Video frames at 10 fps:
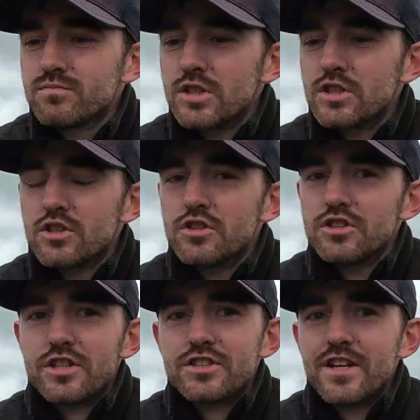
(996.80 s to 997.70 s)
just as good
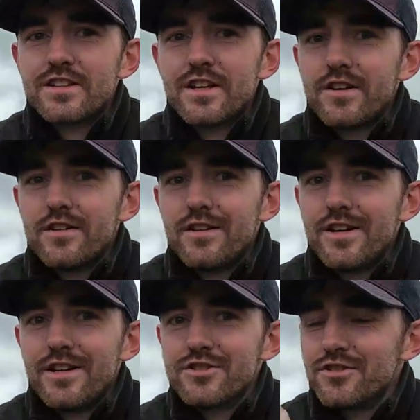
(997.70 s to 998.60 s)
as a steak dinner at
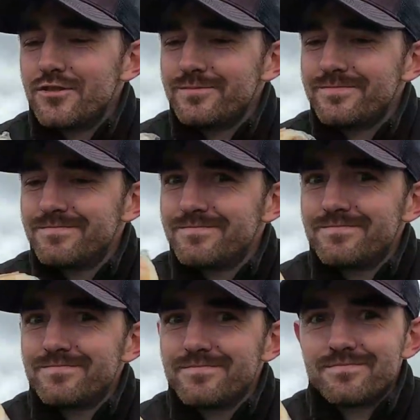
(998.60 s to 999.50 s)
a restaurant?
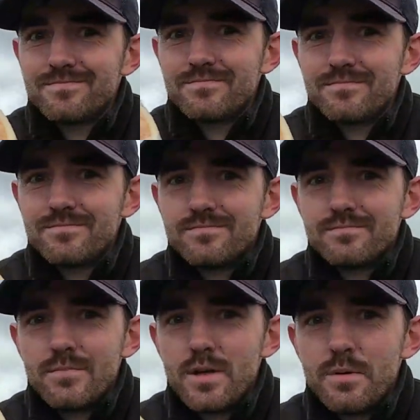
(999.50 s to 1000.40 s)

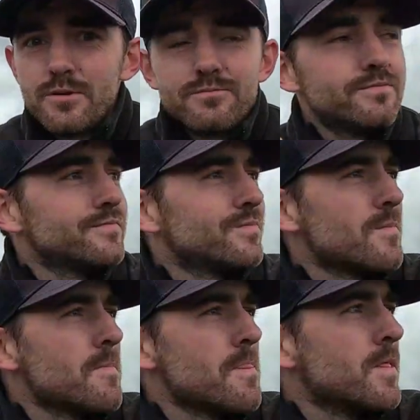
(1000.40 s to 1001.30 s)
Maybe?
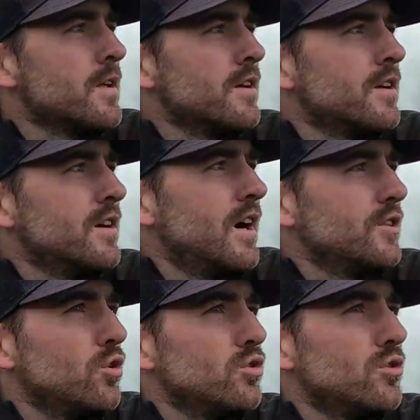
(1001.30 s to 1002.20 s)
I
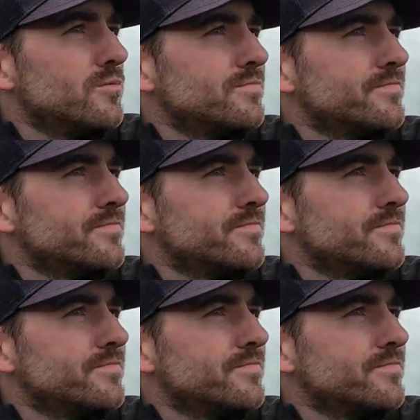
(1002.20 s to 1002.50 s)
don't know.